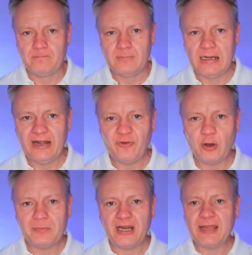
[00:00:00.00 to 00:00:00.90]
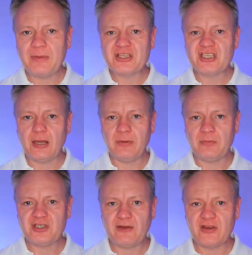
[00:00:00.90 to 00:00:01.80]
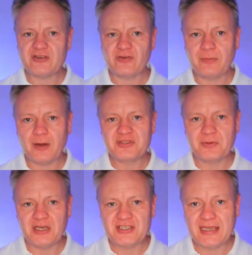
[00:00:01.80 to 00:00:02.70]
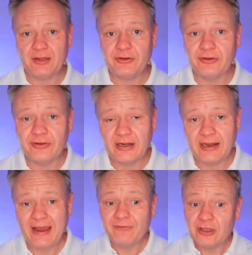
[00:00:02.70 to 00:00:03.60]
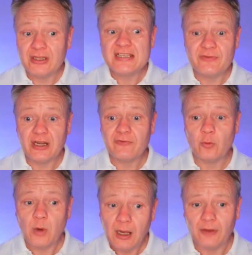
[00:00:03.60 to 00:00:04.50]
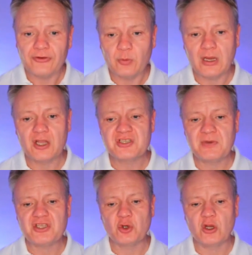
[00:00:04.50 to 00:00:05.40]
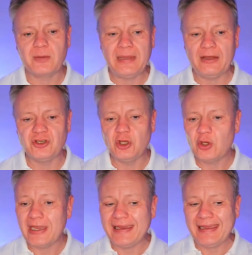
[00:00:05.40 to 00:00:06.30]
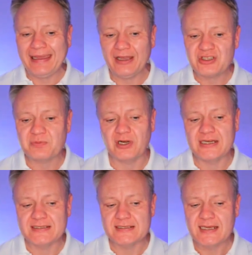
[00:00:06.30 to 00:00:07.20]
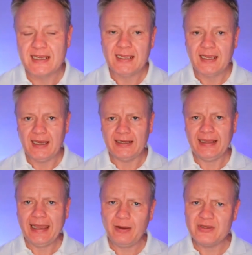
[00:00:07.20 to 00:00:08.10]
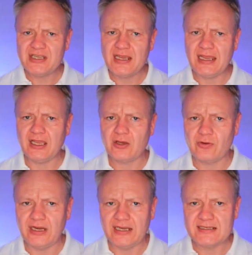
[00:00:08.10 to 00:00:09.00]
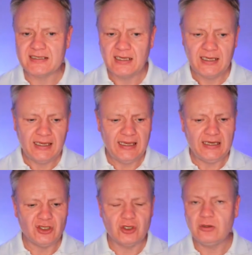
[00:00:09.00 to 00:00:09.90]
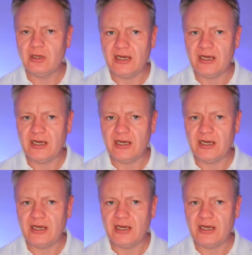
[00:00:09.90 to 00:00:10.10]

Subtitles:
Hi everyone, my name is Simon Mishevich from Optimise Accountants. I haven't done this video for a while, so we're going to be talking about UK house prices and how has it increased in July